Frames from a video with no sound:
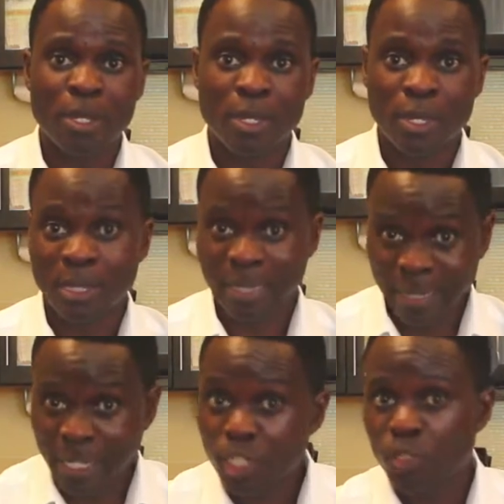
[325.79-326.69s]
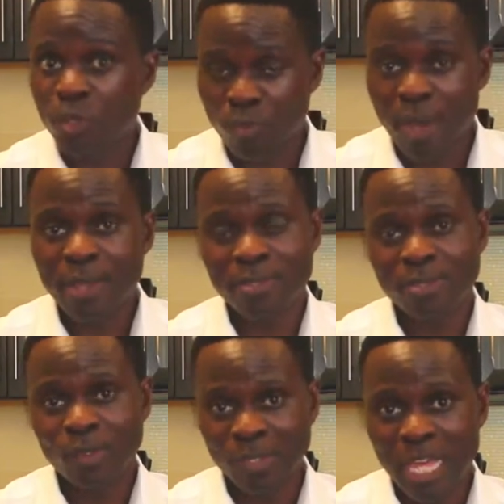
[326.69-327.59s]
an issue
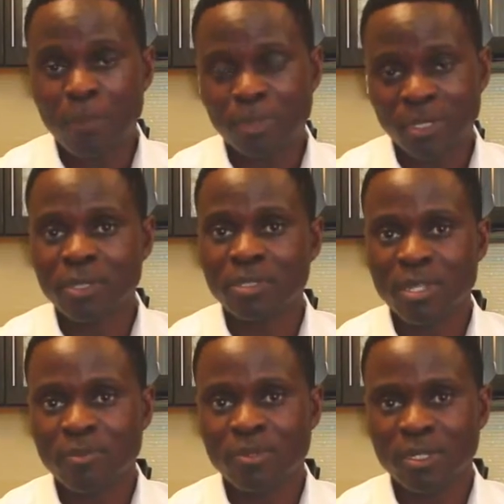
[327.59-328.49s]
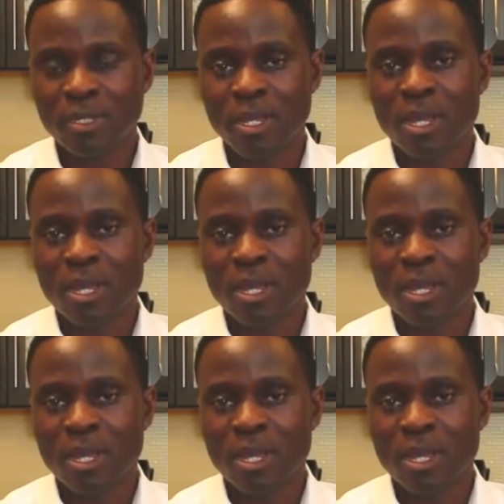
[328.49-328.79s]
arises on that particular subject.